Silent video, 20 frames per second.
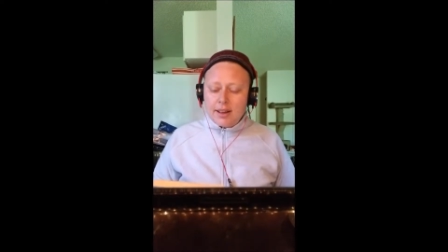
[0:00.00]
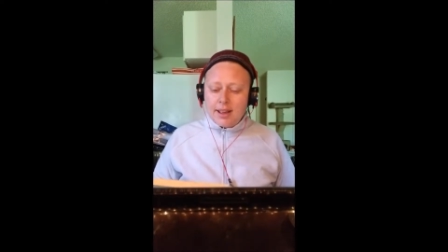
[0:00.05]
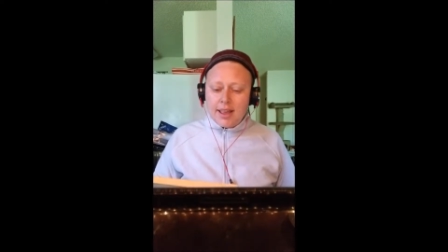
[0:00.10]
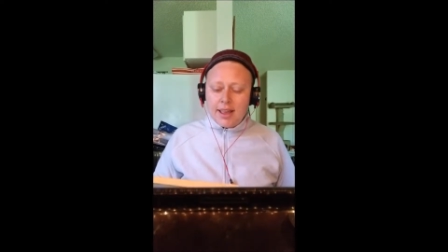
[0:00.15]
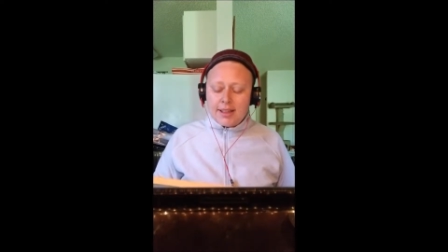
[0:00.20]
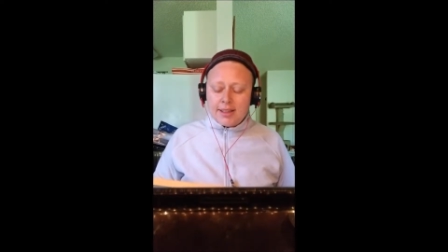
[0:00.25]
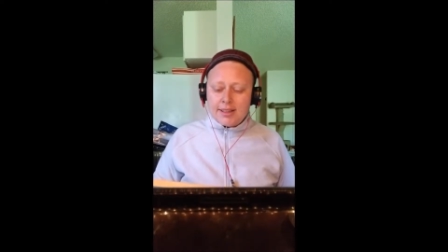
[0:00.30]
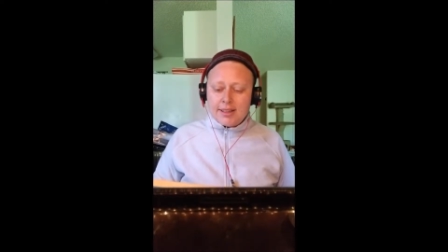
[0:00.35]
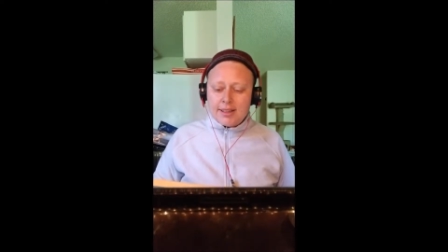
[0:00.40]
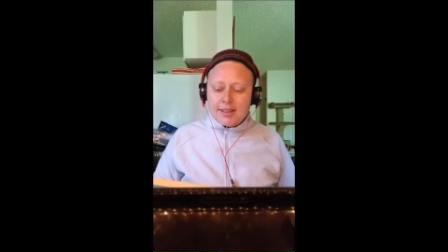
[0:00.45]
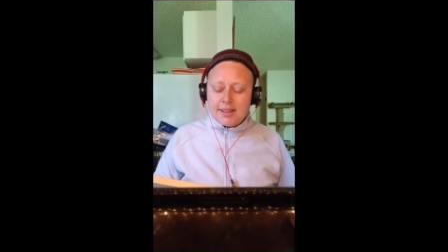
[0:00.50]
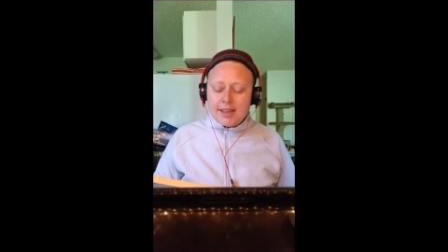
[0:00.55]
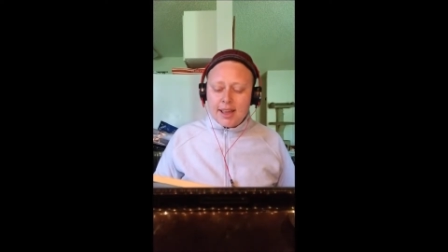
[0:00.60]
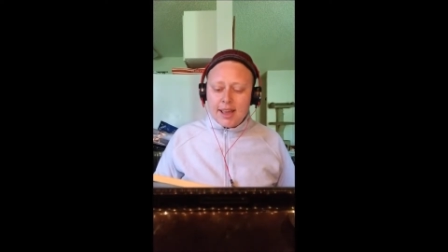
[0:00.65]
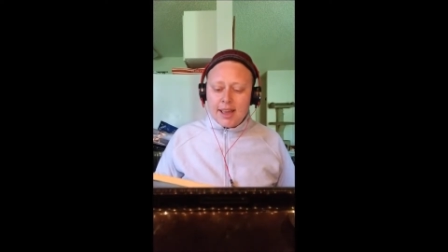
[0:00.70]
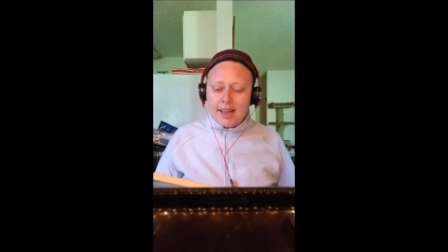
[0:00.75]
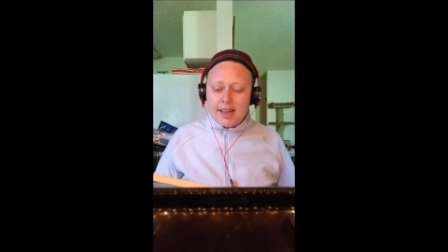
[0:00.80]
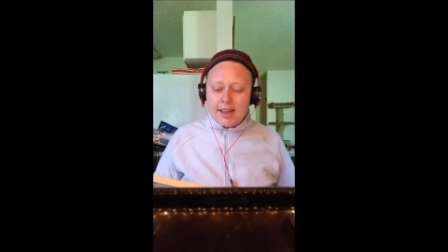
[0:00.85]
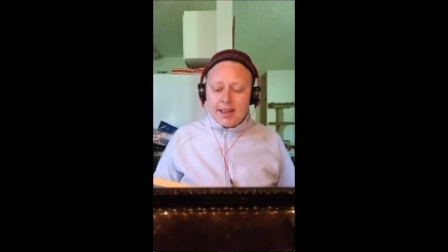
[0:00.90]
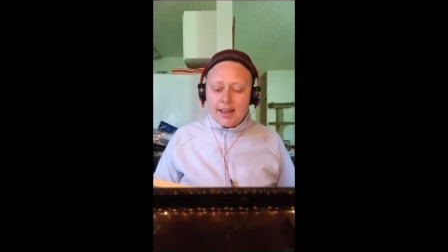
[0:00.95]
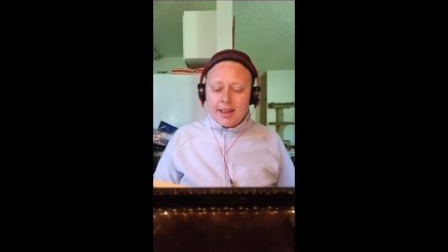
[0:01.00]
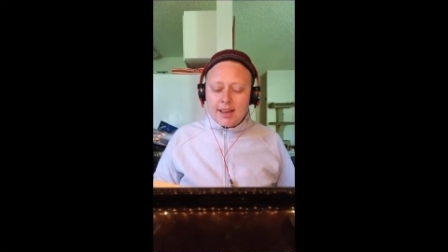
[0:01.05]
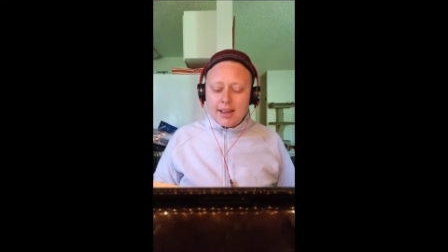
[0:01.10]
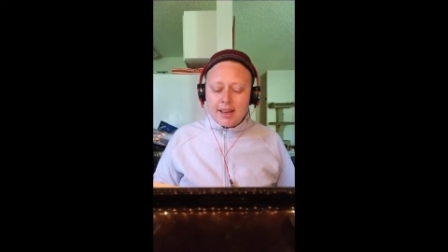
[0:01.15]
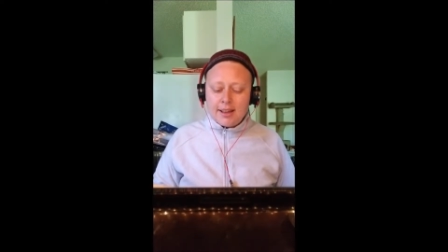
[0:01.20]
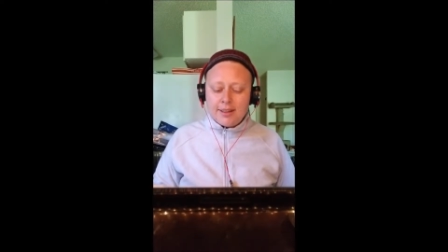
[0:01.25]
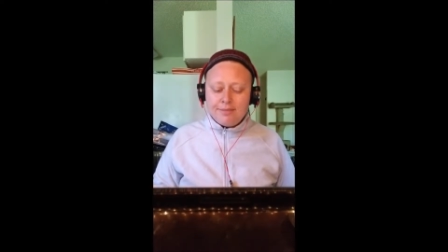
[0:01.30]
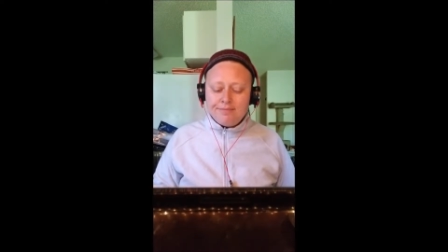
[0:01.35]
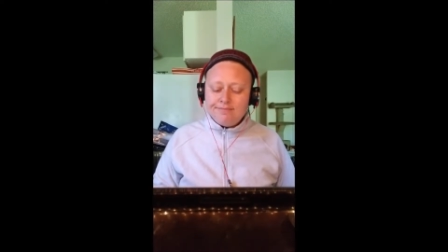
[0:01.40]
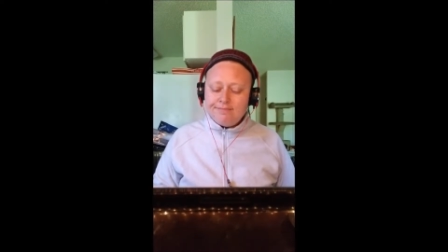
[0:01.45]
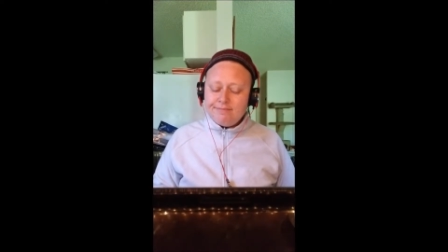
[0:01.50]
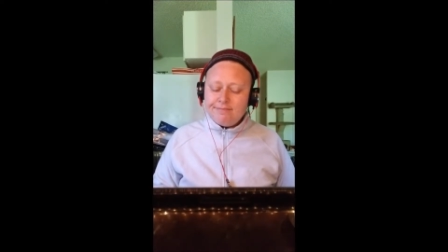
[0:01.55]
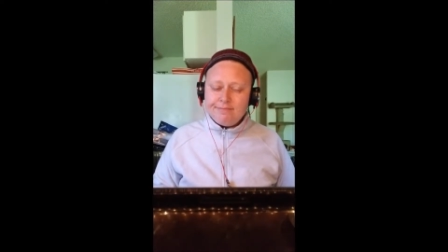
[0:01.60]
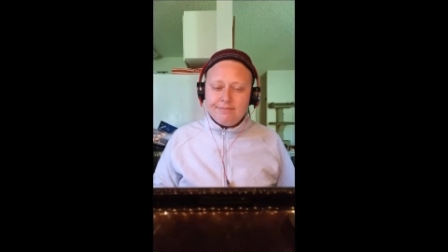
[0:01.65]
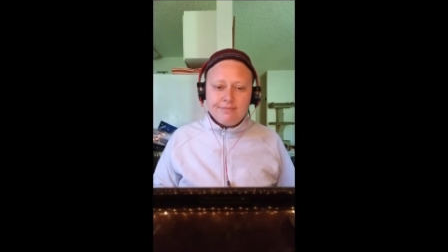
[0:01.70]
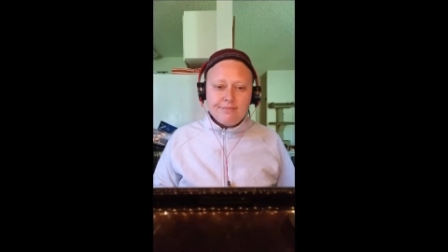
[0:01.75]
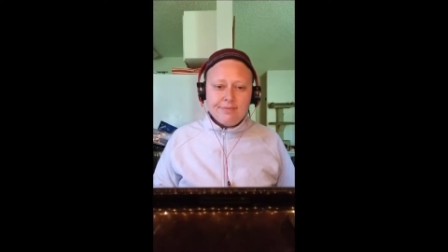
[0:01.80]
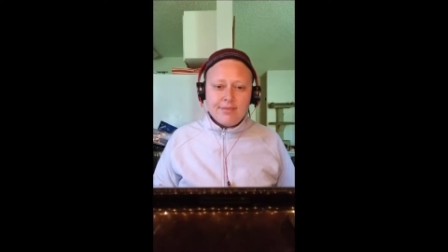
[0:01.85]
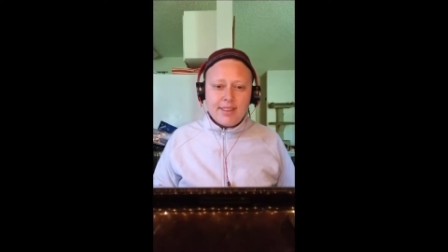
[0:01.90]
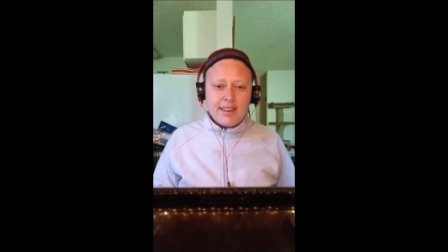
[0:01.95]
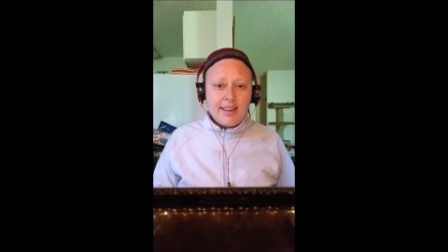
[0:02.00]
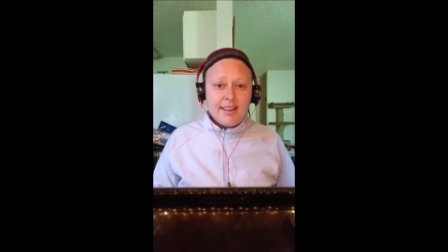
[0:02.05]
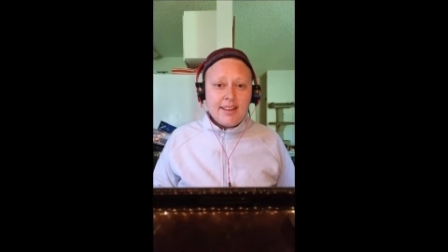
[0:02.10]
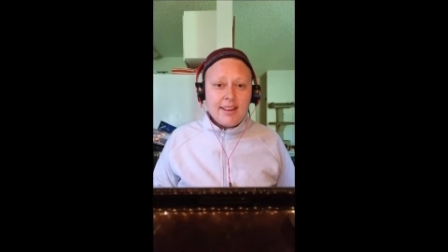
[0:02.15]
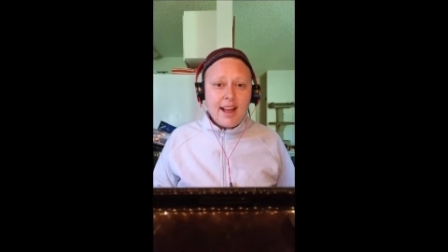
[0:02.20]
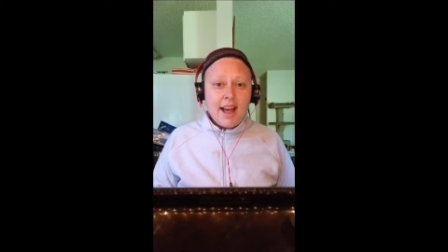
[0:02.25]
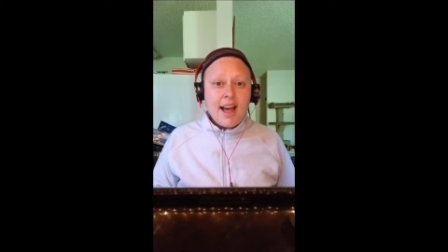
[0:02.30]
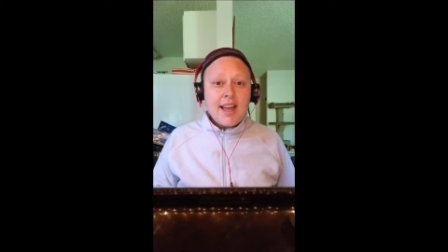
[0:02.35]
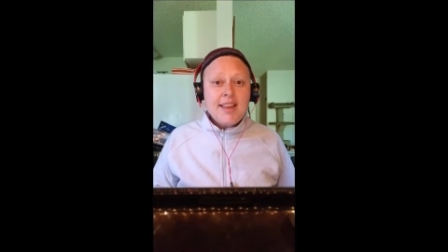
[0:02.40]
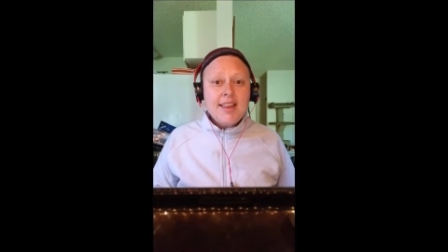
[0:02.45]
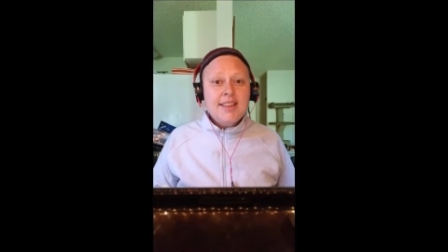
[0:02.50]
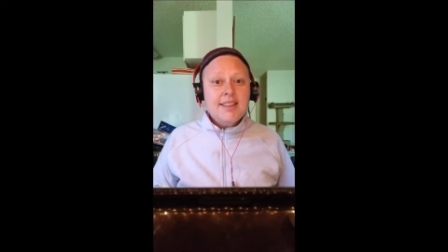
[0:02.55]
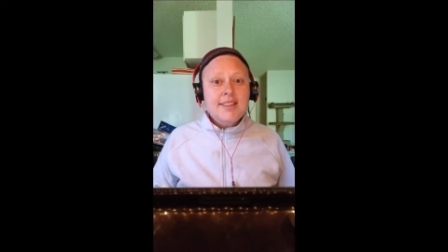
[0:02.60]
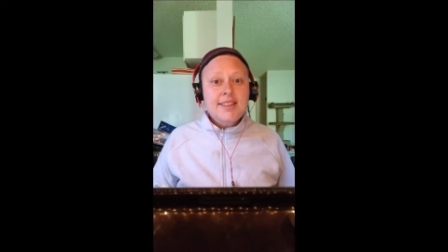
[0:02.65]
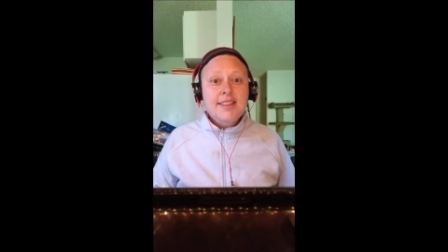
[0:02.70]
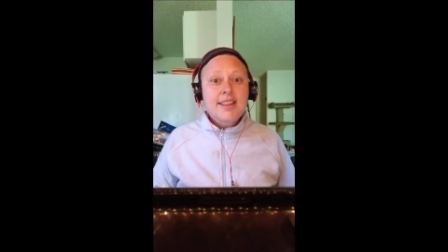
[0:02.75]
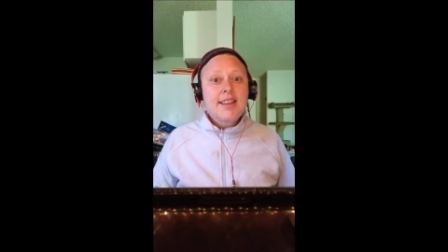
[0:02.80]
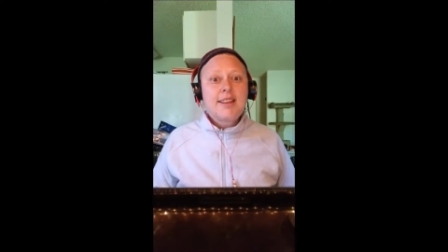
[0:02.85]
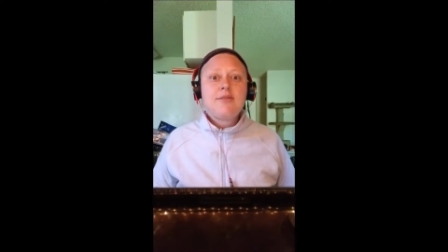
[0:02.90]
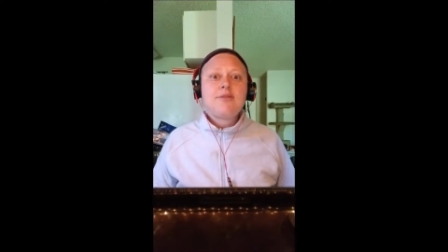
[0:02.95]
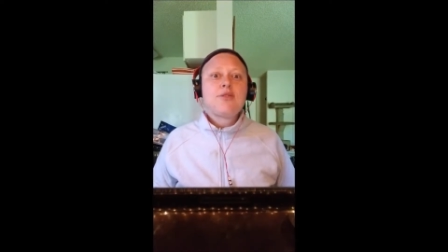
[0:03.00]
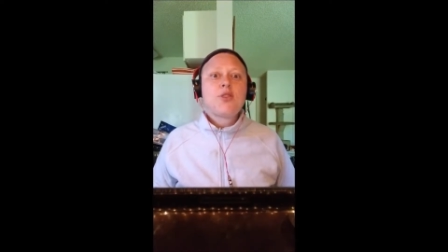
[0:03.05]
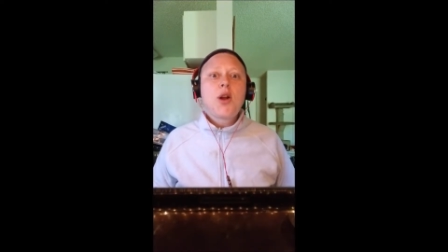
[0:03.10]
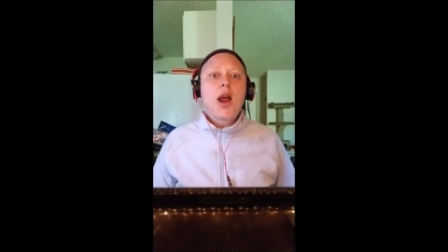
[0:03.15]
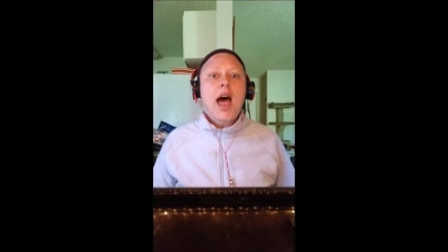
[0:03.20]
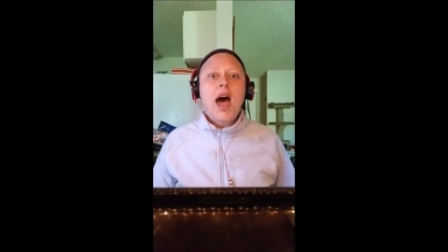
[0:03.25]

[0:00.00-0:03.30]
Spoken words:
it's I can sit for